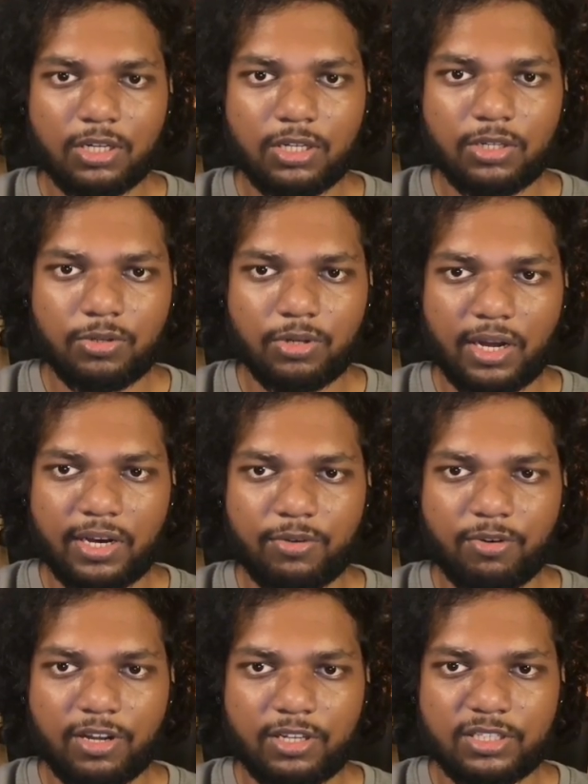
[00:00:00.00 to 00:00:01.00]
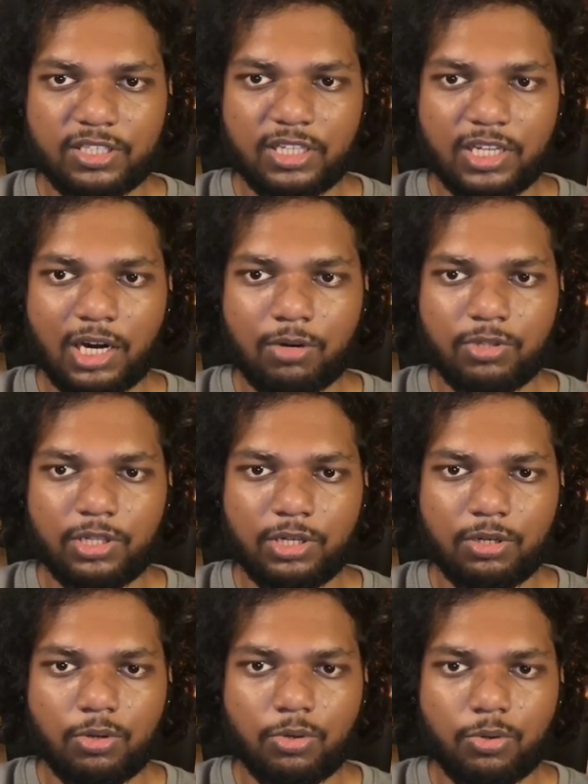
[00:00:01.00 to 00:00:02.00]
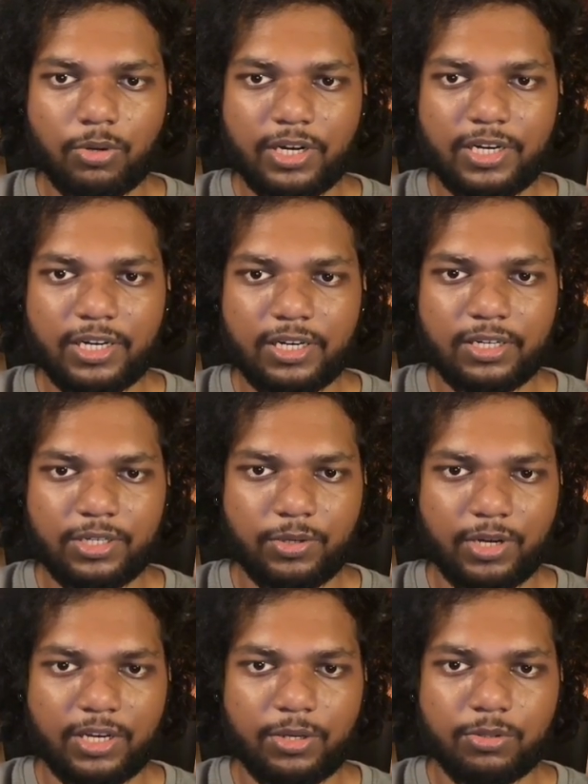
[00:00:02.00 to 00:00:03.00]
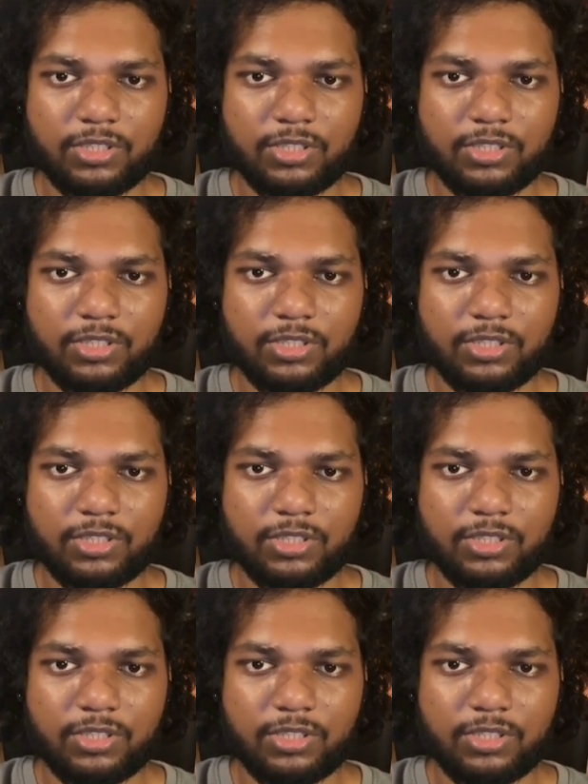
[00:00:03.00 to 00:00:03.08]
Yeah, and you can see how the go to editor, you can use